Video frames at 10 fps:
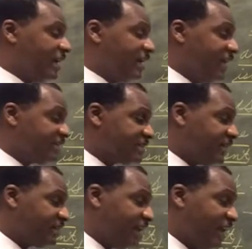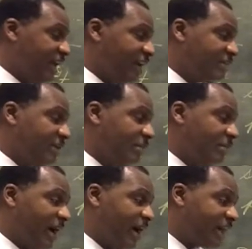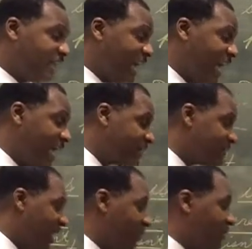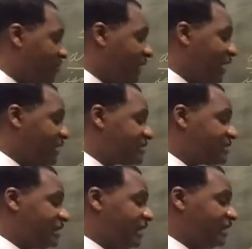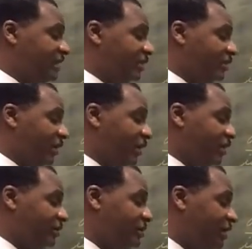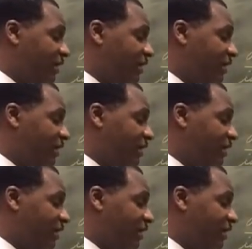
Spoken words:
isn't in my class. That would be a singular word.